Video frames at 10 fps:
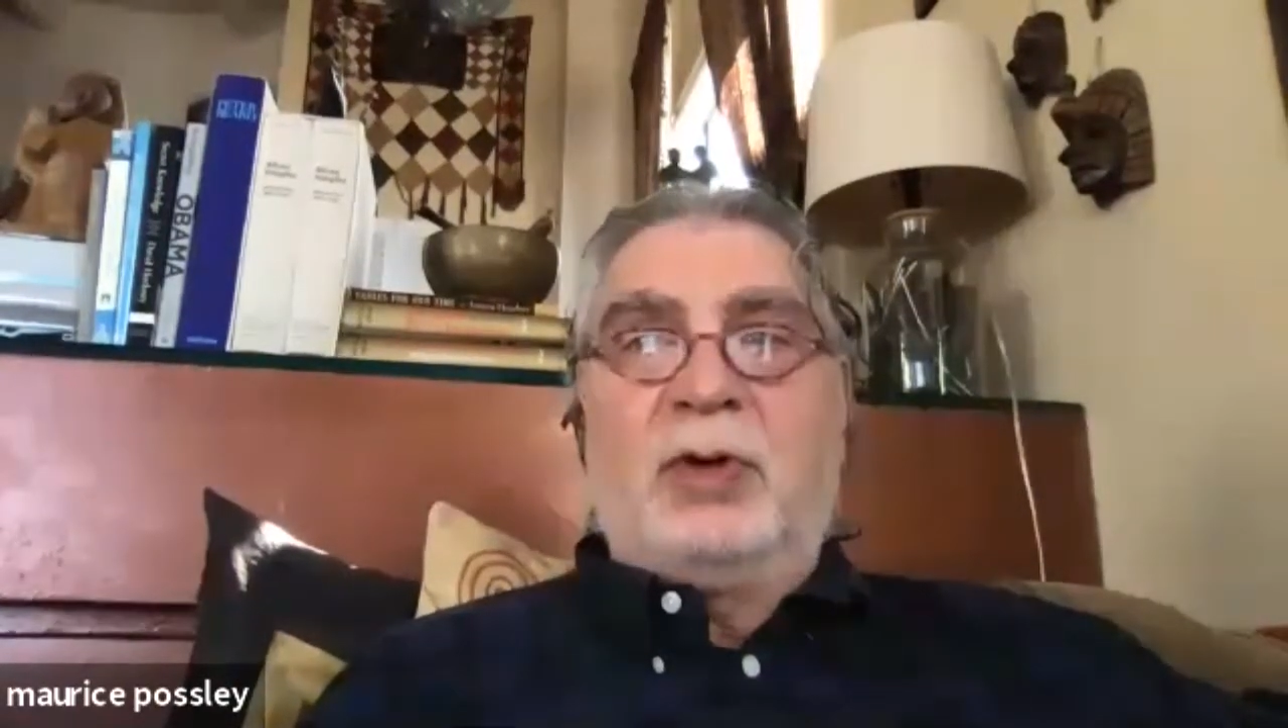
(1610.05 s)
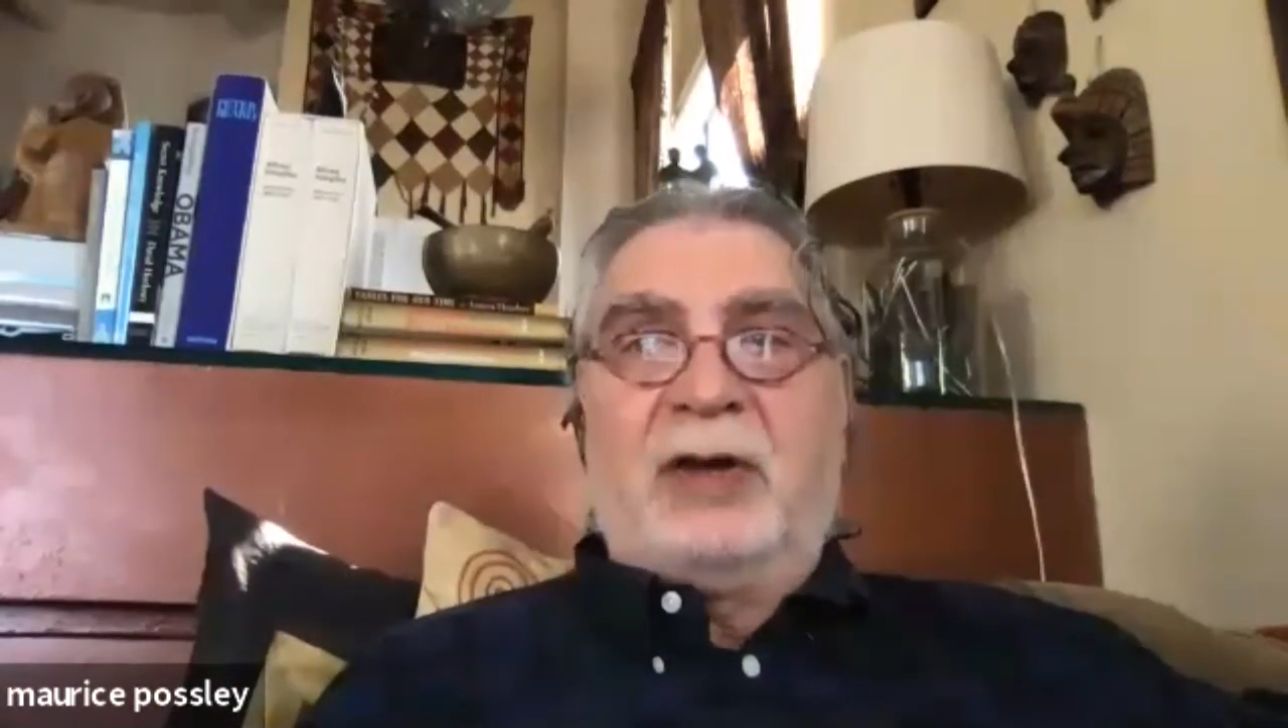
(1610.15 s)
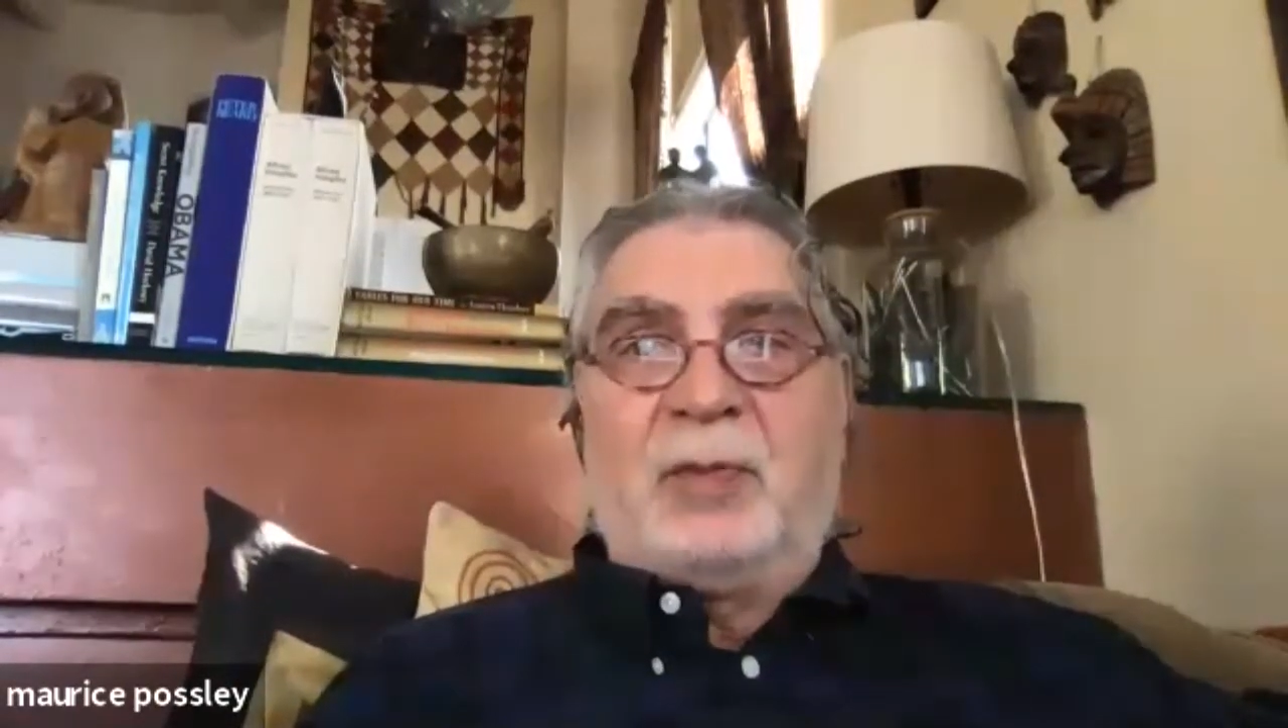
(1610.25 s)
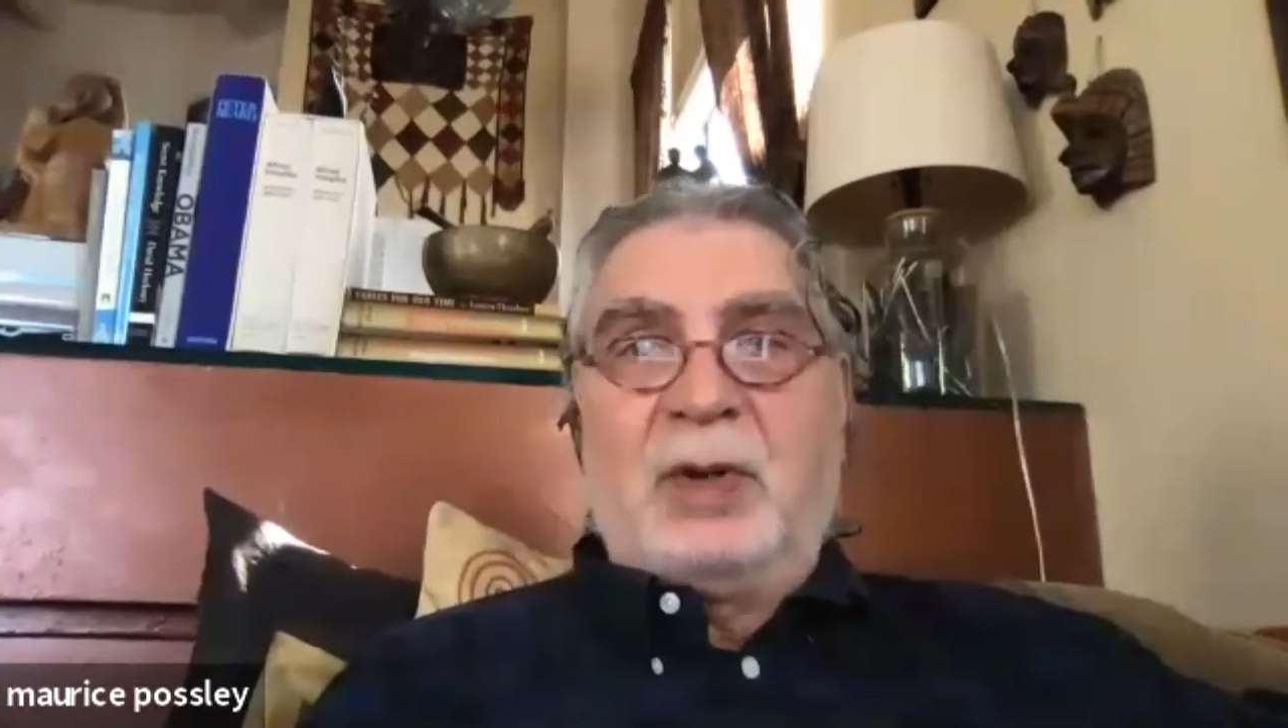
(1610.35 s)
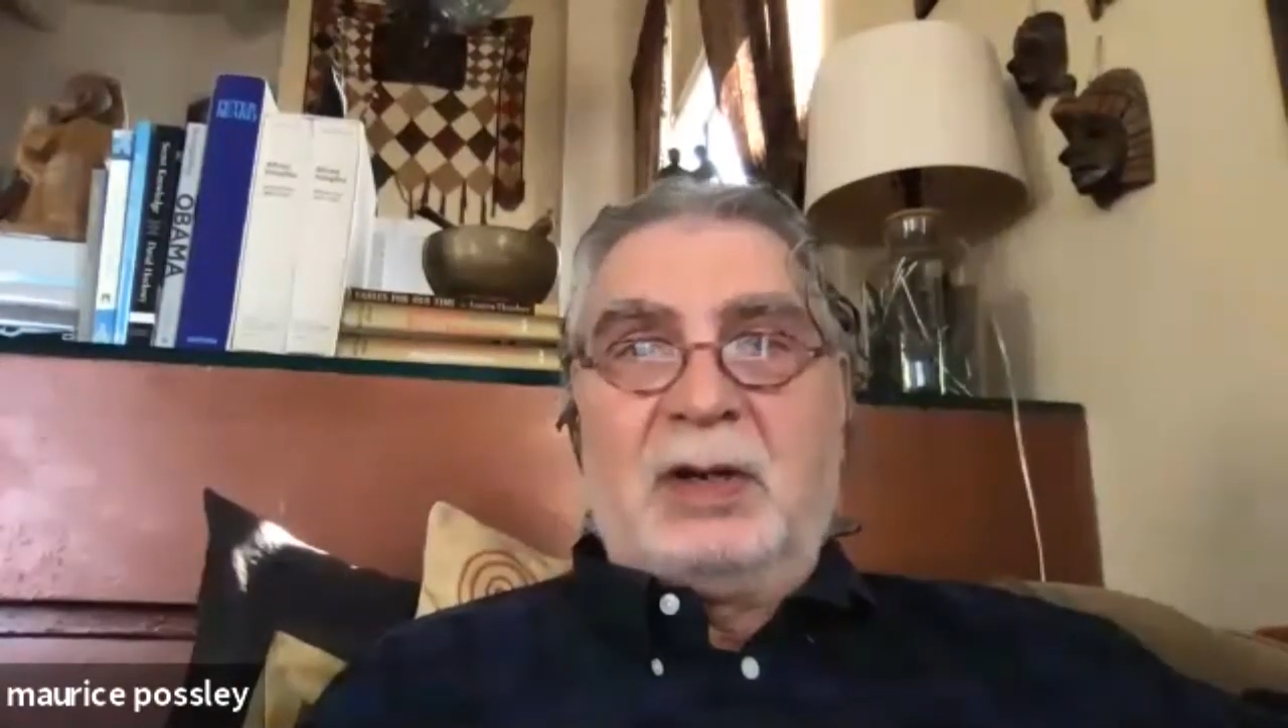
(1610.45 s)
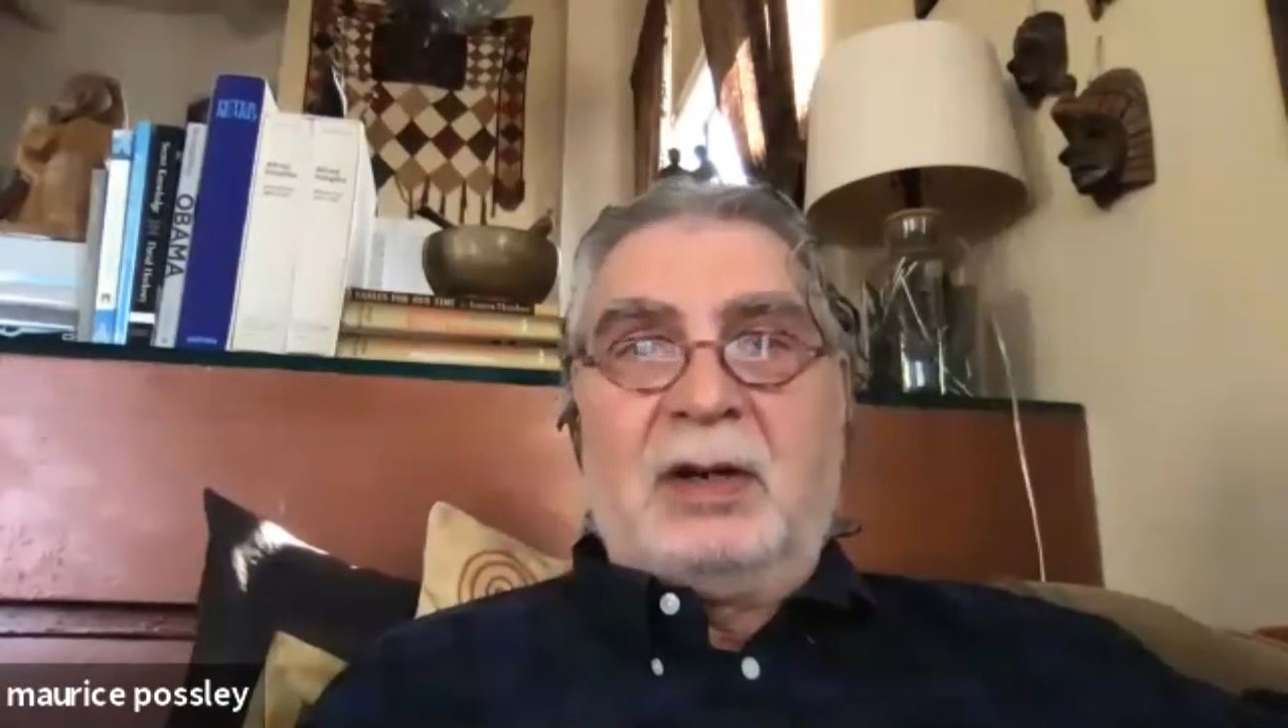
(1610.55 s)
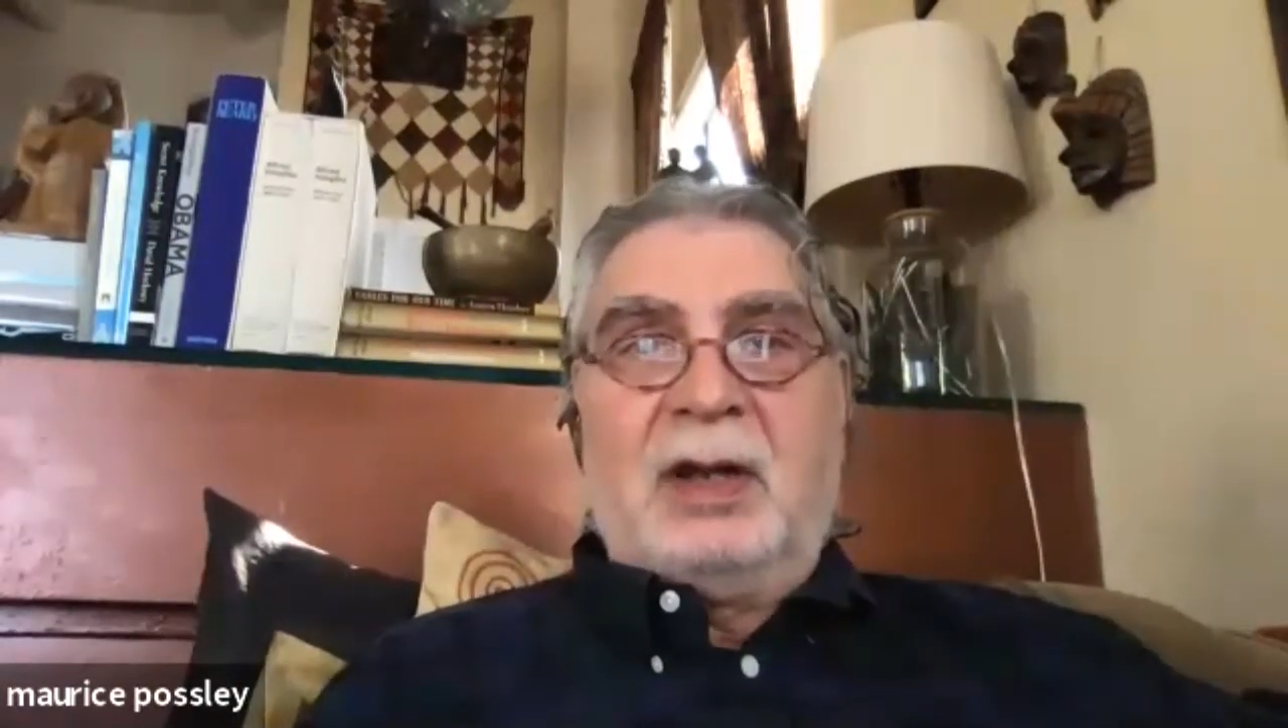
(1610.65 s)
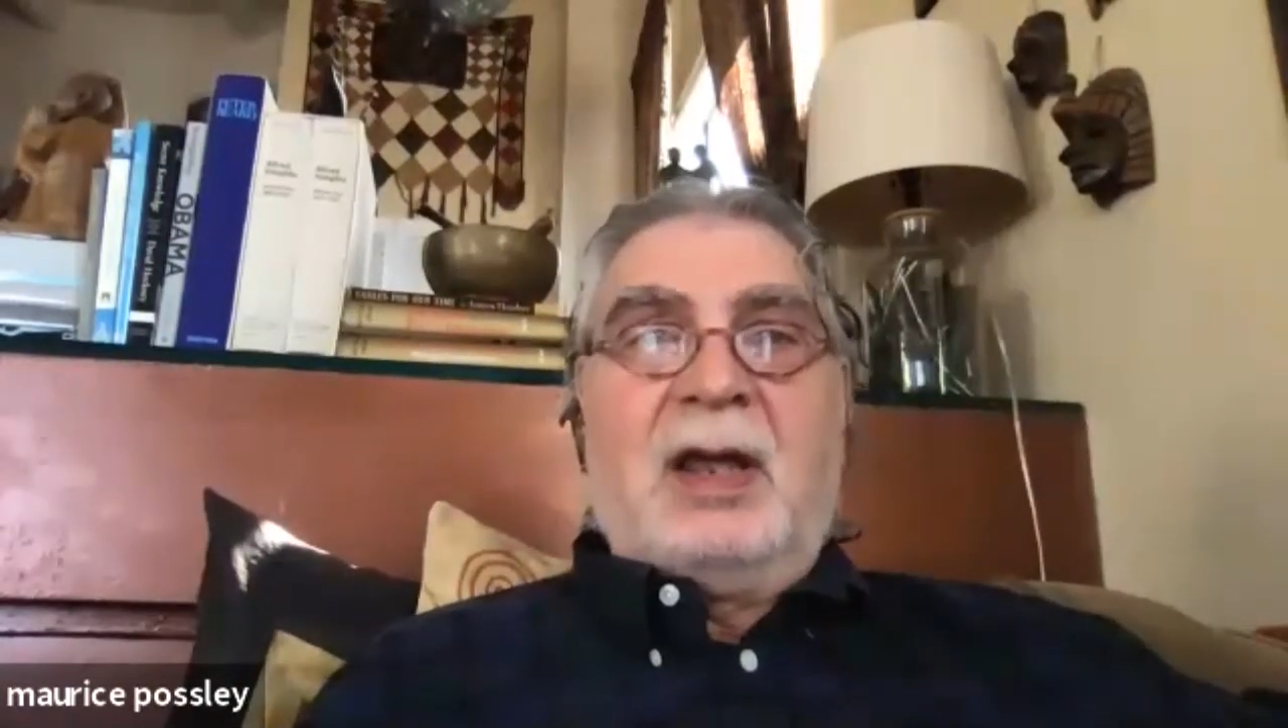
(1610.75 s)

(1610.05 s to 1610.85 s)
have been